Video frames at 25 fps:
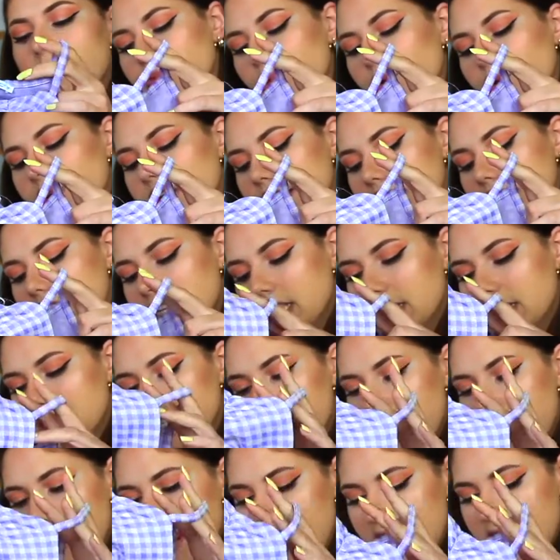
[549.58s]
print,
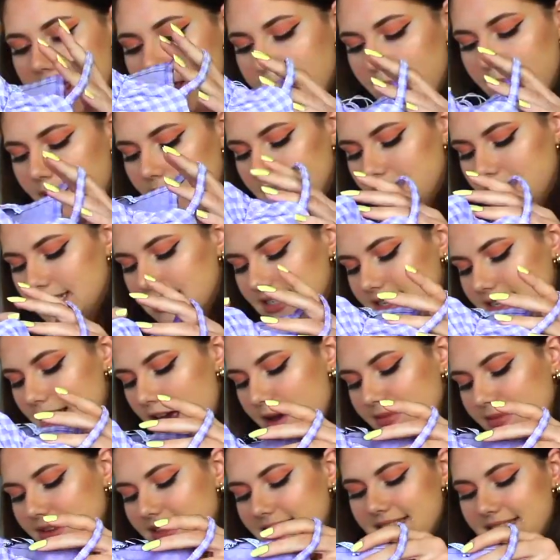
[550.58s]
but this
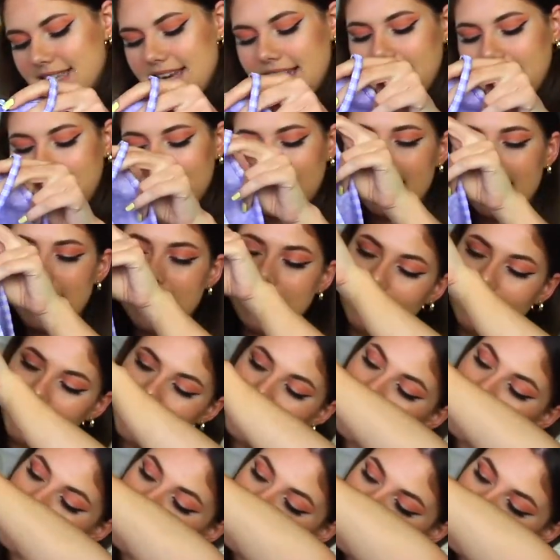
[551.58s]
time it's a lilac
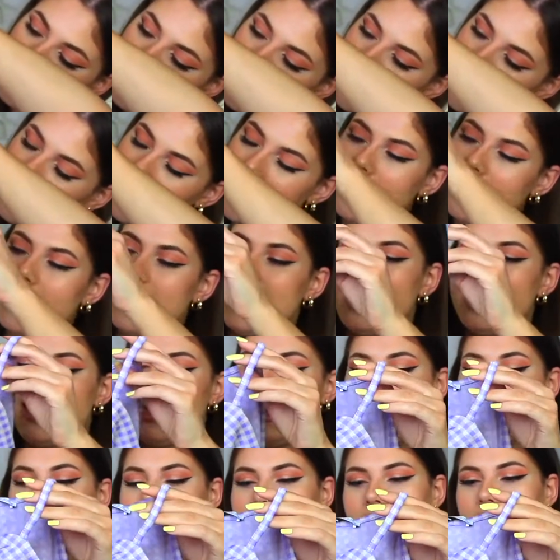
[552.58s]
one,
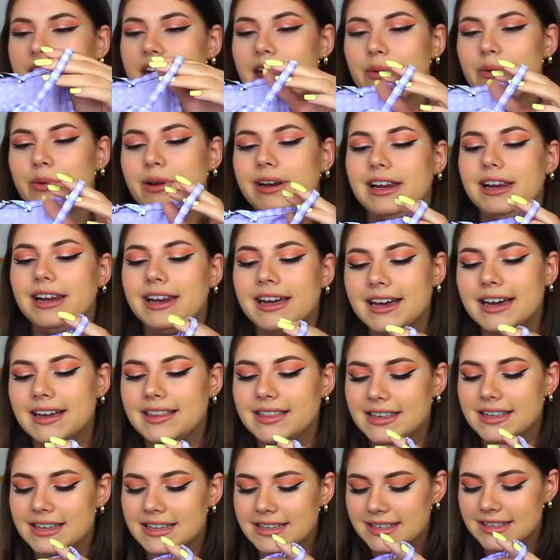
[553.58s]
and I really like
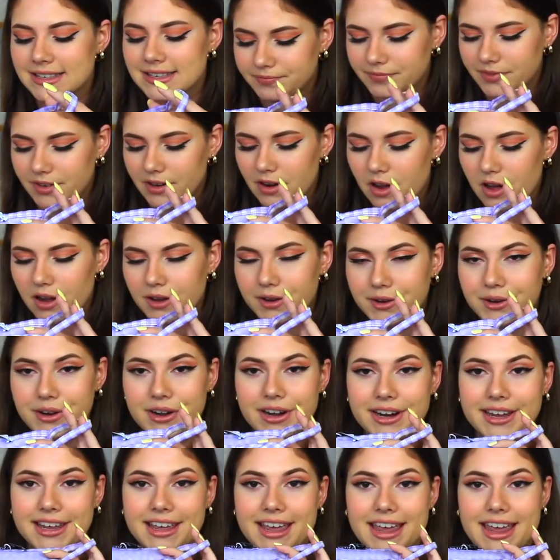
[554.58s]
this color
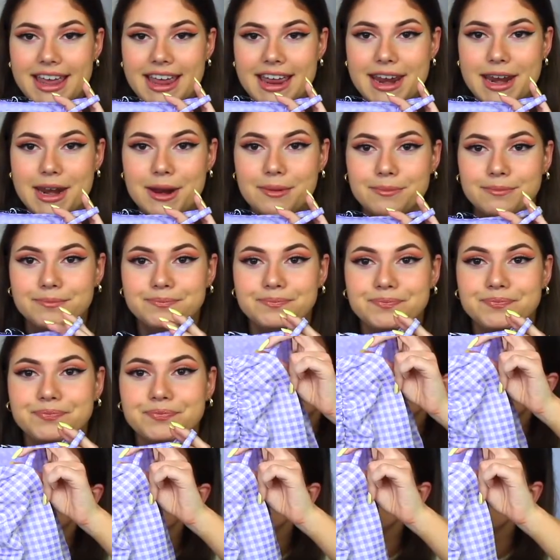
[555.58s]
again.
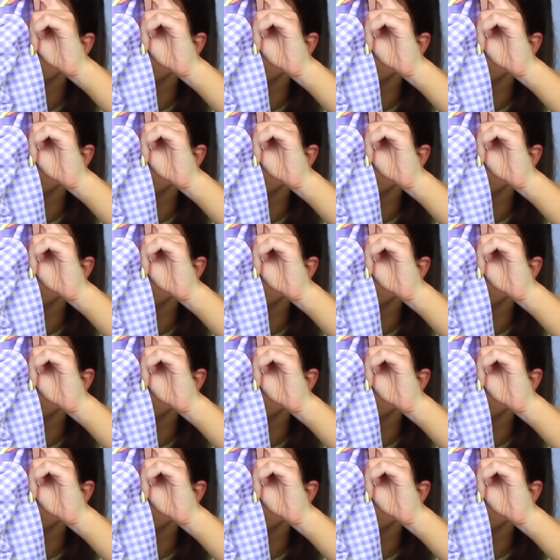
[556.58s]
I don't